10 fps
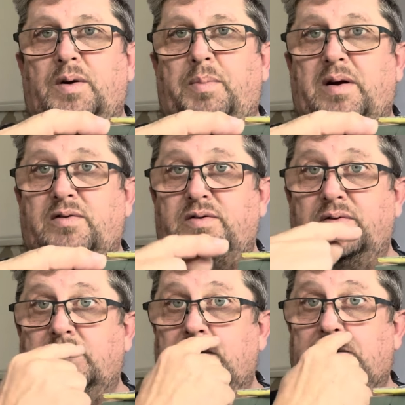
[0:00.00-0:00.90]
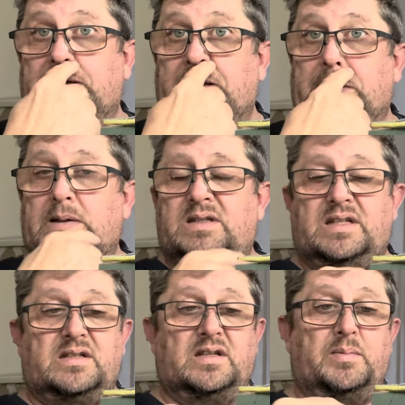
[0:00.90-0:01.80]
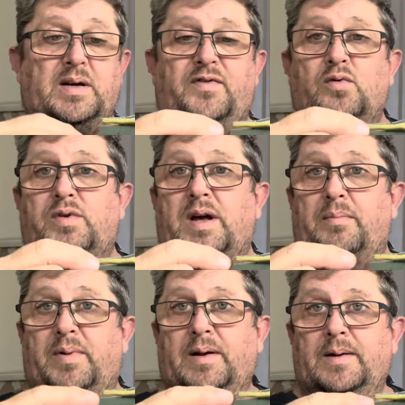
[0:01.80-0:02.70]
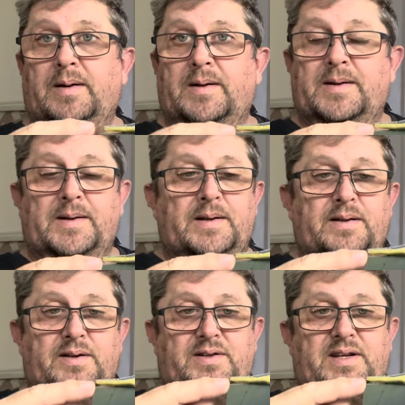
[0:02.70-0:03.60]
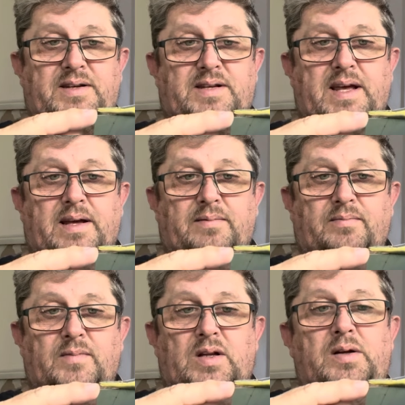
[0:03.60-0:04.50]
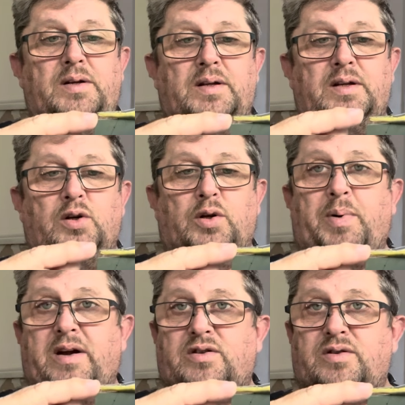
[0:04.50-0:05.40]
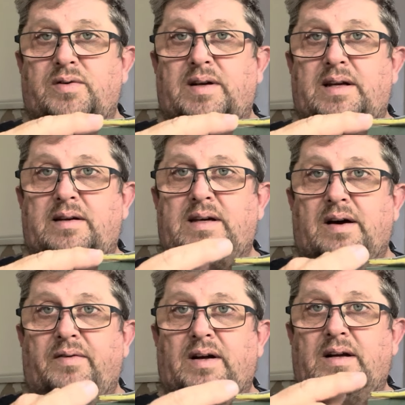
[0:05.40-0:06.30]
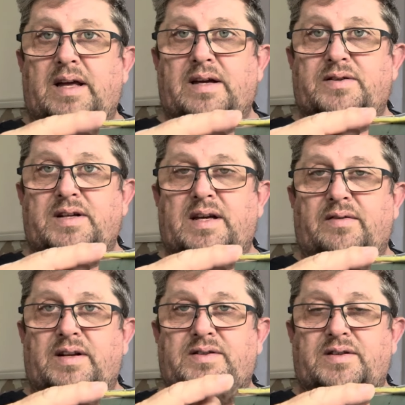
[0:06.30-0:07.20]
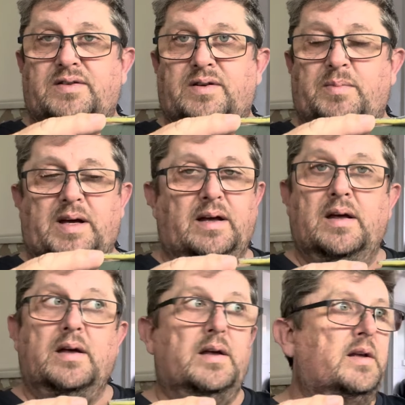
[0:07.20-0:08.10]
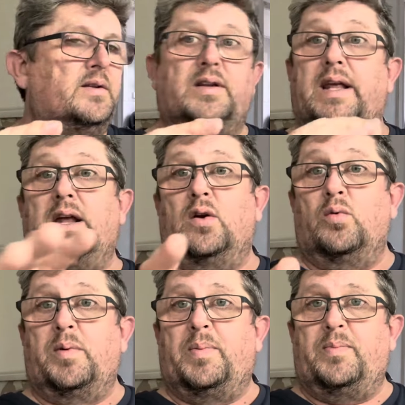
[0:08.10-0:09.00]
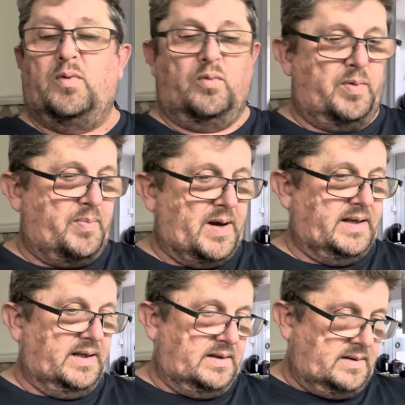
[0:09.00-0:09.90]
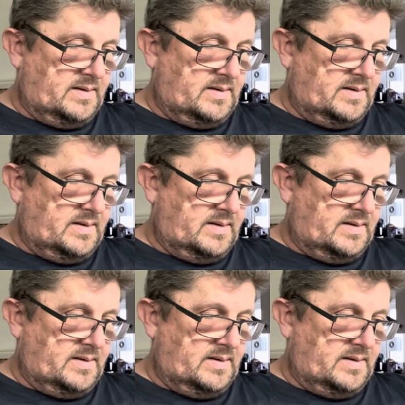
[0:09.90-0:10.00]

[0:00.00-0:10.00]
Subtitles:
parachute exhaust thing that sits at the back, fuel dump that sits there. And you've got the parachute cover, housing cover that sits on the back. So that'll all be painted.